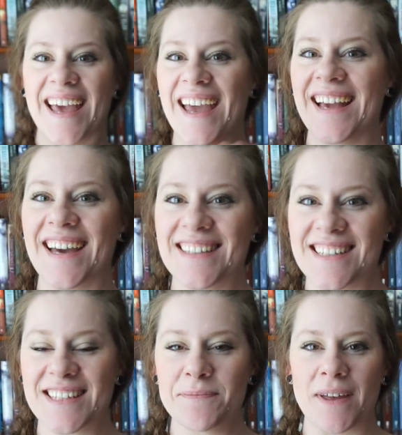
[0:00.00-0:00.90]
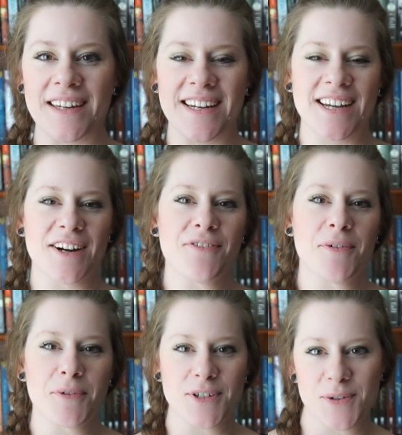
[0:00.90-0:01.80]
Hey guys, it's Melanie here
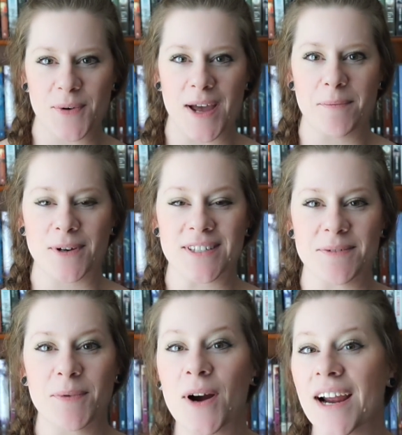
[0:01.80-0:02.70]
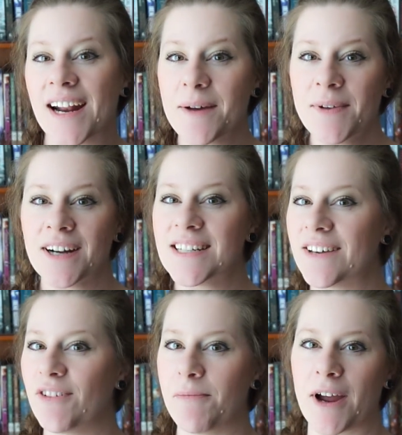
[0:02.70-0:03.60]
from Christian YA Books and More, and I'm here to
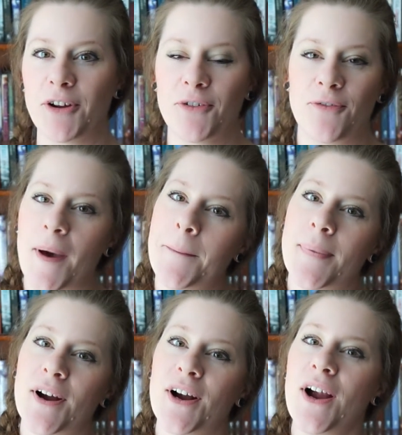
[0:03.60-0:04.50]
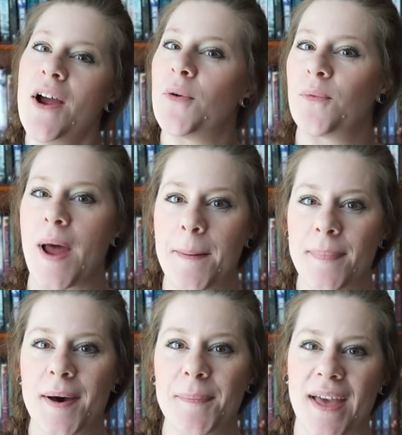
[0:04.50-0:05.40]
give you my November
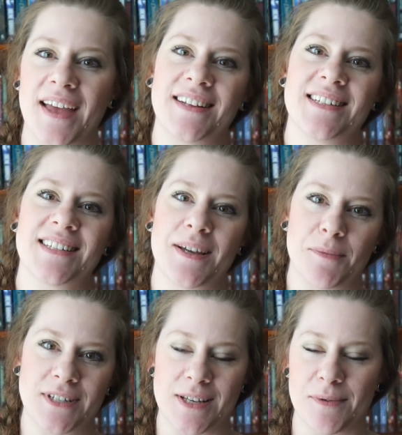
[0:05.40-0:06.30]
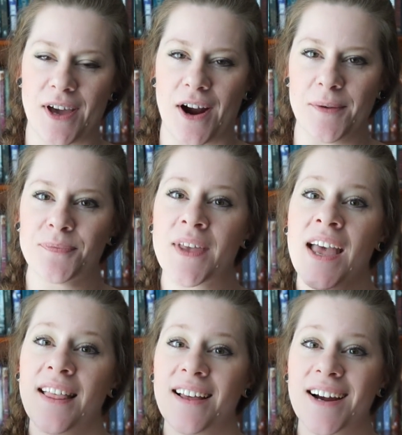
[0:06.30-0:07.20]
wrap-up and December TBR.
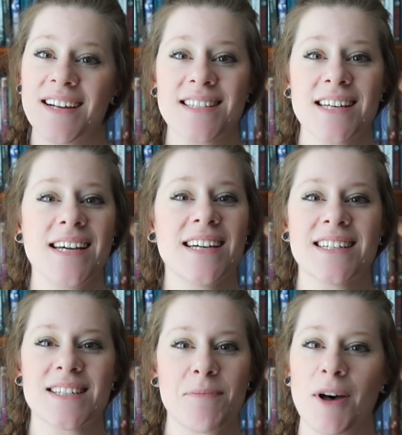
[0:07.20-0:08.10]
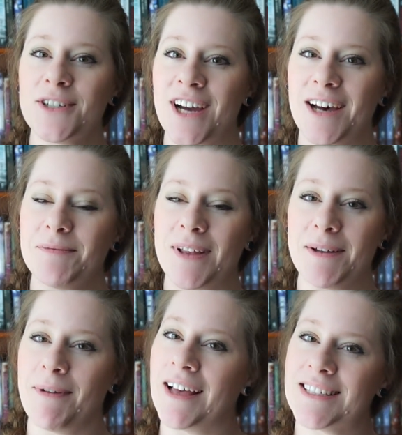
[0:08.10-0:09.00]
There is a small child
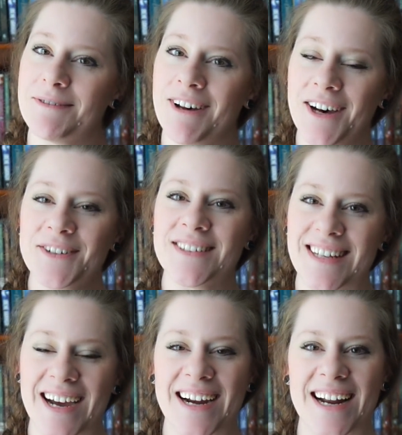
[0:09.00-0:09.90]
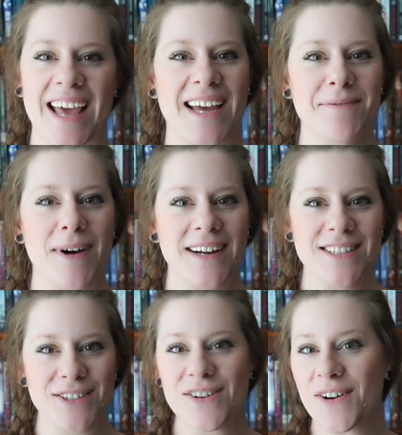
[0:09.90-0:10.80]
playing basketball outside, and my
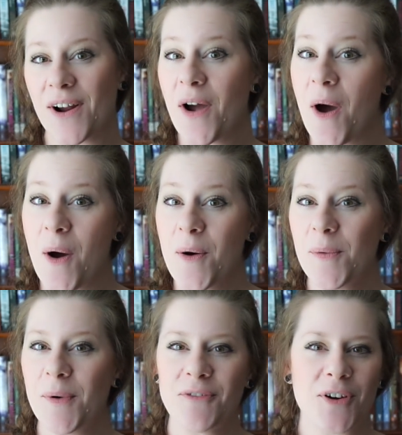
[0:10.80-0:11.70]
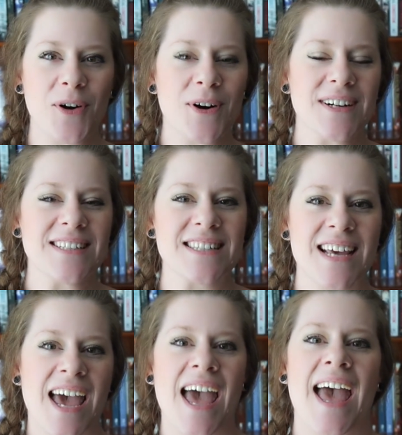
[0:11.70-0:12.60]
children are home, of course,
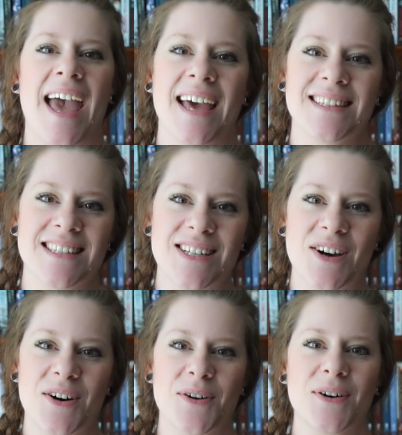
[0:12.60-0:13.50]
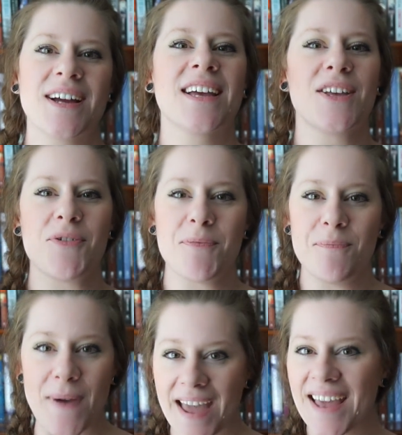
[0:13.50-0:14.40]
and so you
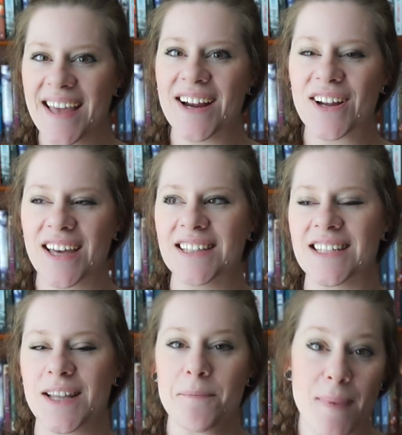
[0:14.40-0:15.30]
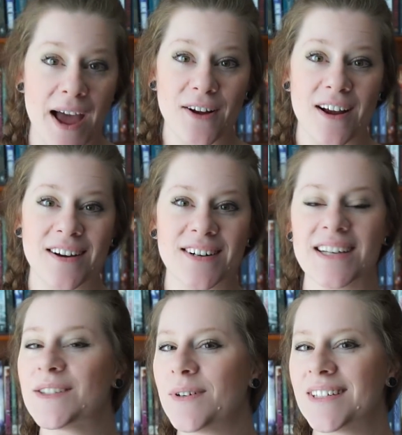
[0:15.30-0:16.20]
may hear kids in the background,
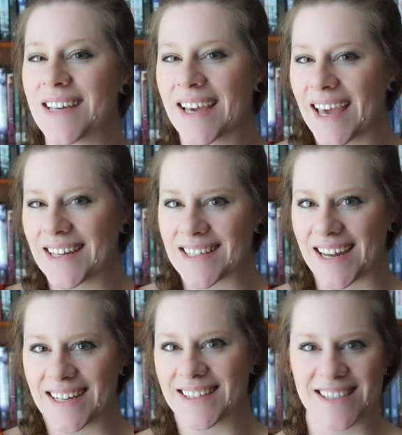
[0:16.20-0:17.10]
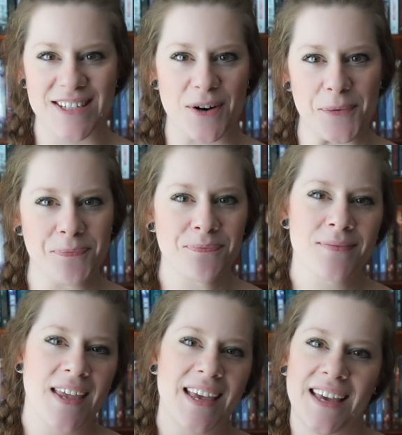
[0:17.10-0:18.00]
as well as I can't edit, so
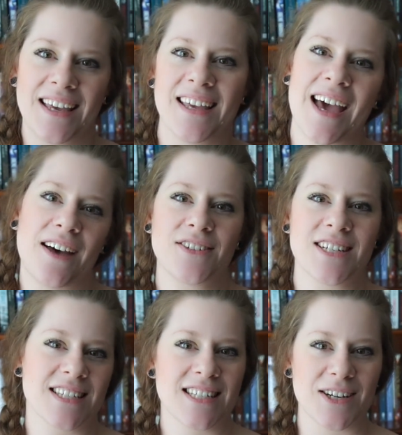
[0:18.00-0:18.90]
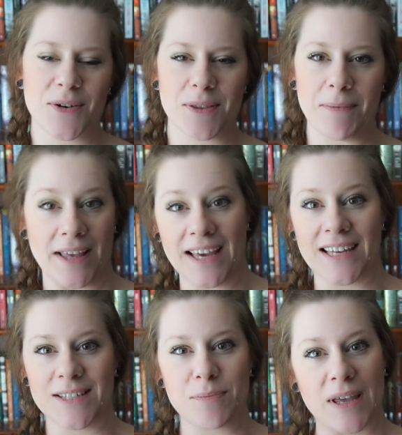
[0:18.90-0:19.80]
you have to just deal with me
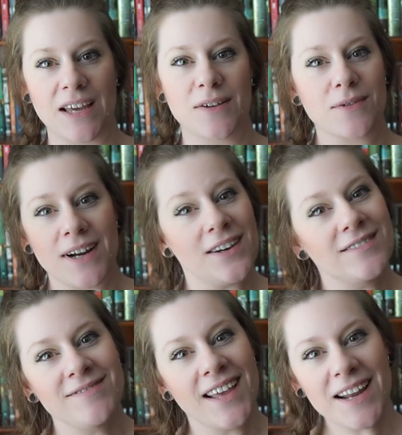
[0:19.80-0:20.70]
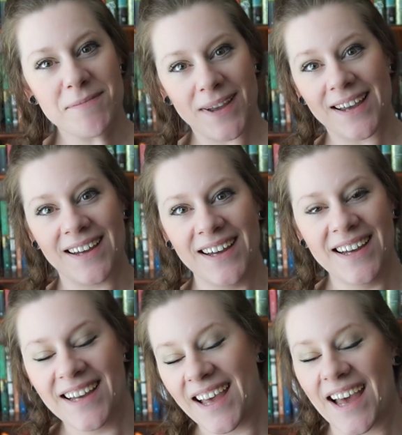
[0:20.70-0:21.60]
as being real and me.
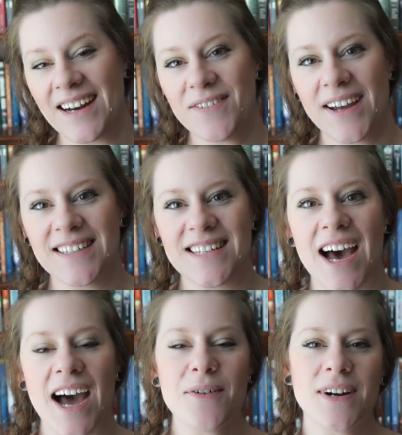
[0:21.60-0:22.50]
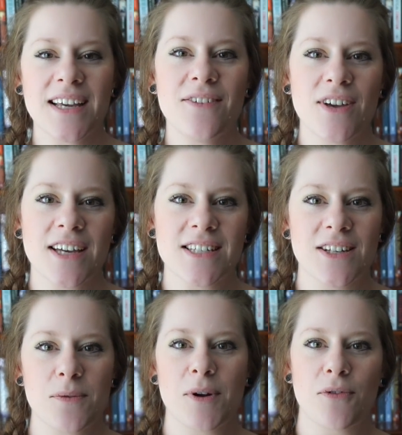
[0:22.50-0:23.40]
Anyways, I want to give you guys a
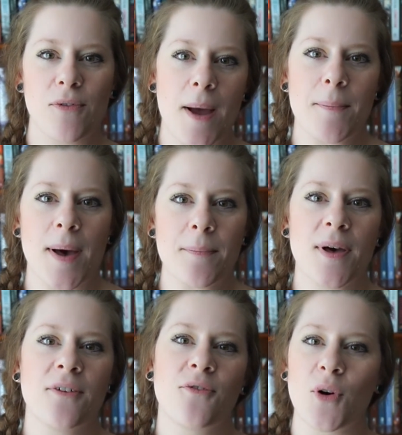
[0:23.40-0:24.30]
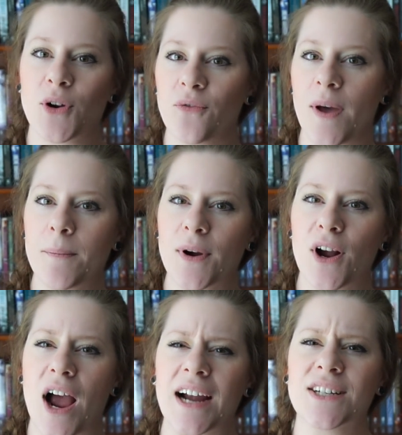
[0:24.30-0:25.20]
little bit of a wrap up for
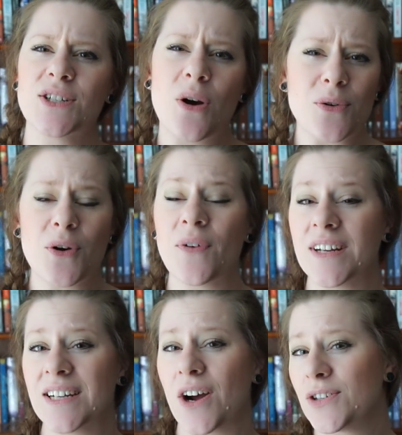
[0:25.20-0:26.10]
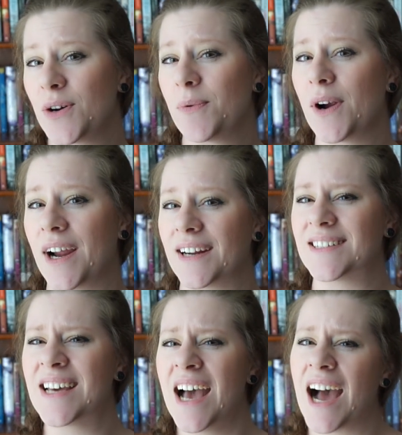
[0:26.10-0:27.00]
November. I don't know if I did October,
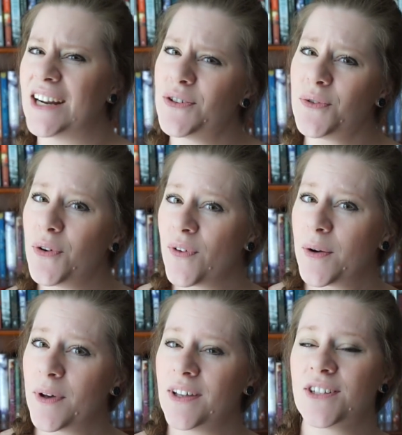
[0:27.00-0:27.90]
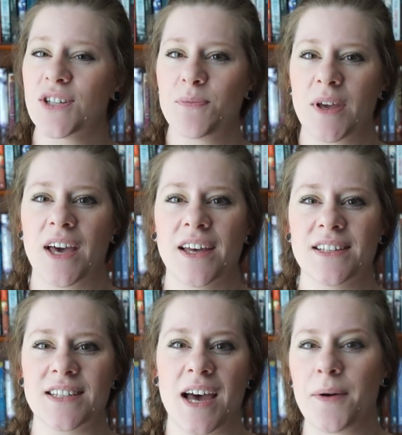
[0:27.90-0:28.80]
and I don't know if I will, just
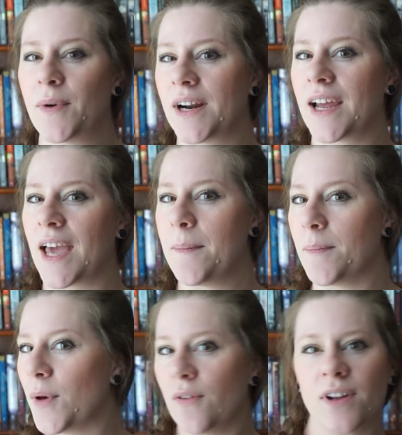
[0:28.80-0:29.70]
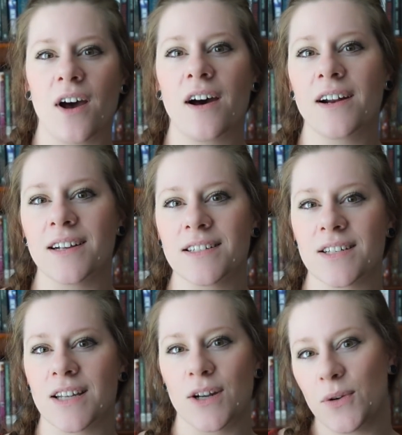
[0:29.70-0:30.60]
because I want to get moving on
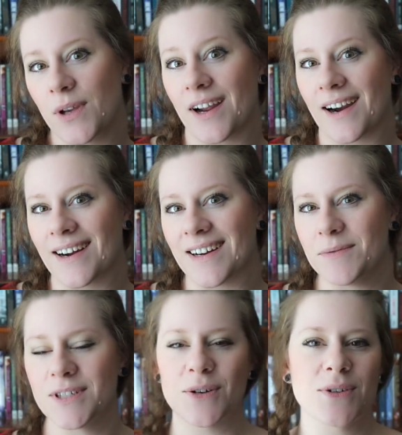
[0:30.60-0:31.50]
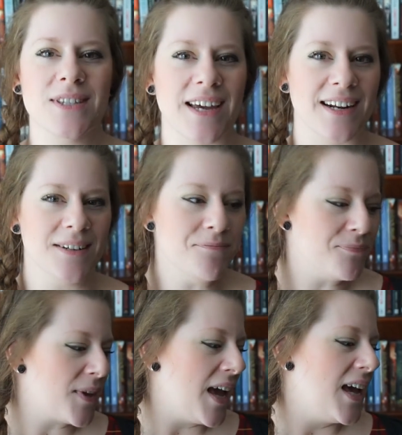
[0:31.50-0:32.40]
into the new year. I'm so excited.
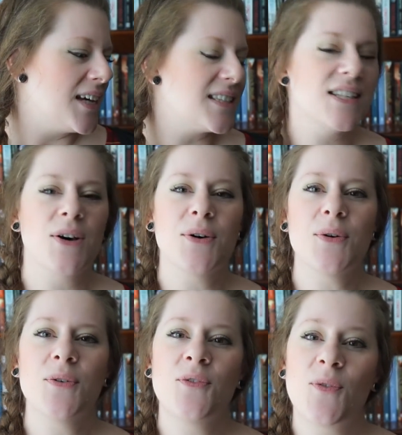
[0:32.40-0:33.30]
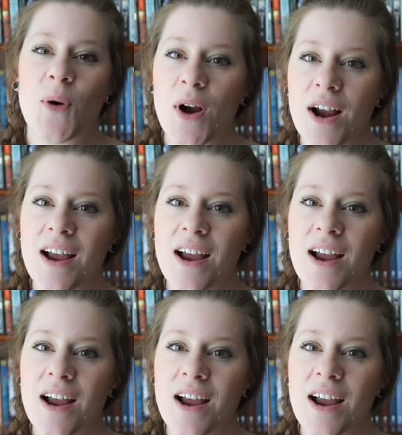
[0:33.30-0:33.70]
So for